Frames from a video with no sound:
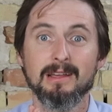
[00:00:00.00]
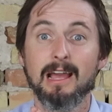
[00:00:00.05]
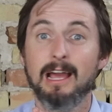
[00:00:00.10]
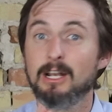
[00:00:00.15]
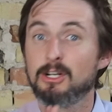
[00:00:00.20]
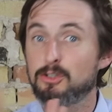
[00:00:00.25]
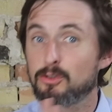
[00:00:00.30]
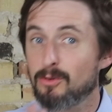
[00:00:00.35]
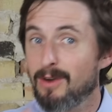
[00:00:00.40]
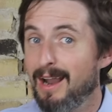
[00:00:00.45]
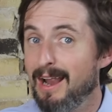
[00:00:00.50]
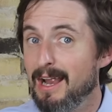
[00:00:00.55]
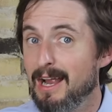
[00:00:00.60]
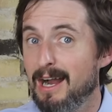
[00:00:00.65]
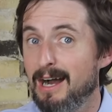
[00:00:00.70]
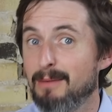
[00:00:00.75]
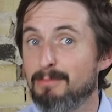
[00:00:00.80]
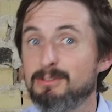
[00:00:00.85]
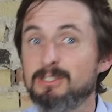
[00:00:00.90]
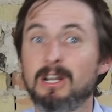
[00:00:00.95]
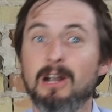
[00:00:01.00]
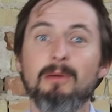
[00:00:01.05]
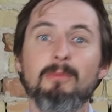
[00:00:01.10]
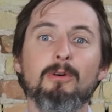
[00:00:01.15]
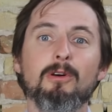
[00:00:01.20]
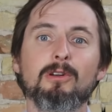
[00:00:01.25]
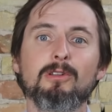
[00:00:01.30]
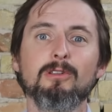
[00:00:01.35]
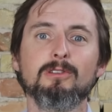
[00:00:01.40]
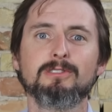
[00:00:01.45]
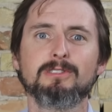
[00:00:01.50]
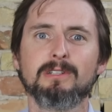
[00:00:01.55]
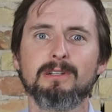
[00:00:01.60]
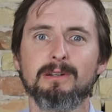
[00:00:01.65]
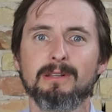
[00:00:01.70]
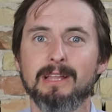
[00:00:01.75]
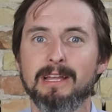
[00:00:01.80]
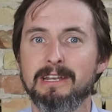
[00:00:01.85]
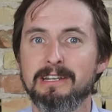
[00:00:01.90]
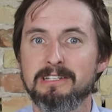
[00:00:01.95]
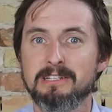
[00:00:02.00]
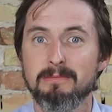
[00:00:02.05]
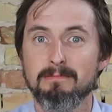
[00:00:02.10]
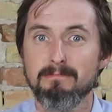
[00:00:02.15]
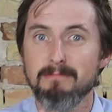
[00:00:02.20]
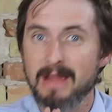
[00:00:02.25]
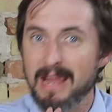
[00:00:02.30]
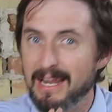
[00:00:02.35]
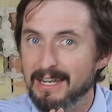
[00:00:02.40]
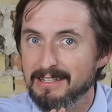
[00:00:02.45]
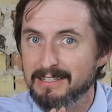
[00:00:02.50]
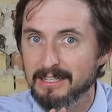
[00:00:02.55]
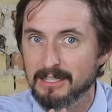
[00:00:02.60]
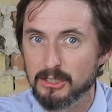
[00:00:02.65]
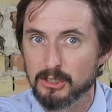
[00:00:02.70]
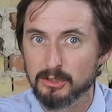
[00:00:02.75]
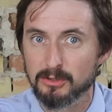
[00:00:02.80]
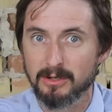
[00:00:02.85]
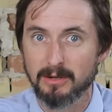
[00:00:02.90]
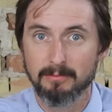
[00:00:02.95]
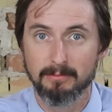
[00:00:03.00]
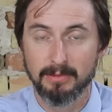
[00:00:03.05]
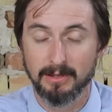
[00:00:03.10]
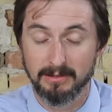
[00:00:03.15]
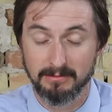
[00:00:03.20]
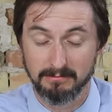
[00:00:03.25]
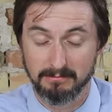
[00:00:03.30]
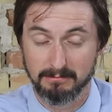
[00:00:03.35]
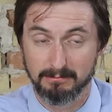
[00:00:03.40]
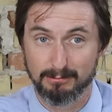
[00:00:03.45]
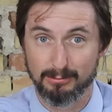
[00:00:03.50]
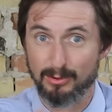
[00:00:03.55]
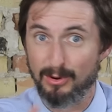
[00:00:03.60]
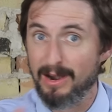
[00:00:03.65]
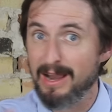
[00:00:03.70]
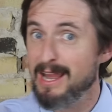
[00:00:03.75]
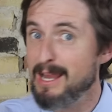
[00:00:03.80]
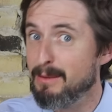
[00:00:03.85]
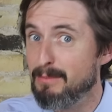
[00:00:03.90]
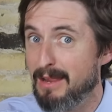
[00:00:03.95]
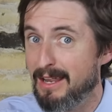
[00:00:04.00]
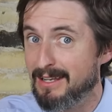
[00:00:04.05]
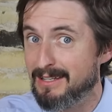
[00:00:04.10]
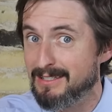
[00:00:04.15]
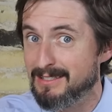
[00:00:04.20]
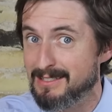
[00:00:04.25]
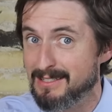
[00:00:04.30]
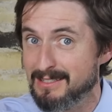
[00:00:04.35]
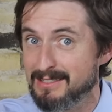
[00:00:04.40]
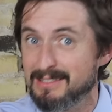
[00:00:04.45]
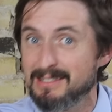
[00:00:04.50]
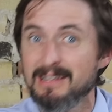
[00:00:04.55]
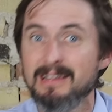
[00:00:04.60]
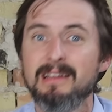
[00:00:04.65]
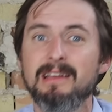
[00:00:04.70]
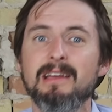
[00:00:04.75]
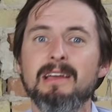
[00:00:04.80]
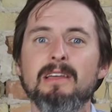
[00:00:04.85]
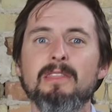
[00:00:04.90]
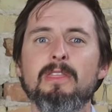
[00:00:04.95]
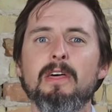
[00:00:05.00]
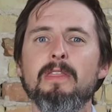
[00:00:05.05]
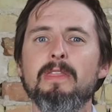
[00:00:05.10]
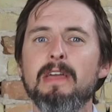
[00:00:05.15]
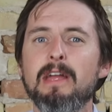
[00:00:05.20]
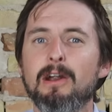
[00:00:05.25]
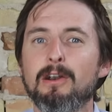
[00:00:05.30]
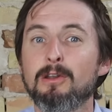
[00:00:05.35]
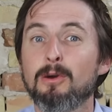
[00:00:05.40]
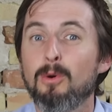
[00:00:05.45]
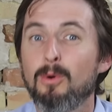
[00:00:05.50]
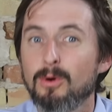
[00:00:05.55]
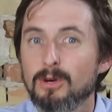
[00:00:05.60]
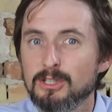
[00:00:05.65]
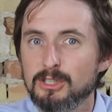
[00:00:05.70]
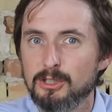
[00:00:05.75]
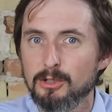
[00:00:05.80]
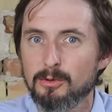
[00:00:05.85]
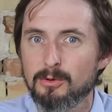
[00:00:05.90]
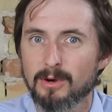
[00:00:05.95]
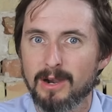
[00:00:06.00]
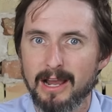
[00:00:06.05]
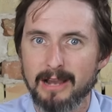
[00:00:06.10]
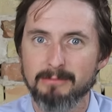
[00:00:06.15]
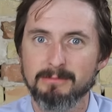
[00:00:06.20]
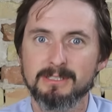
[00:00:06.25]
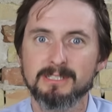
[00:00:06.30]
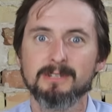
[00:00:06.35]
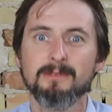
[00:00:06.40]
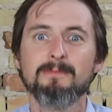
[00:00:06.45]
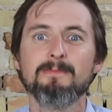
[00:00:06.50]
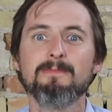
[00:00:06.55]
And triops are more closely related to mantis shrimp and praying mantises than they are to horseshoe crabs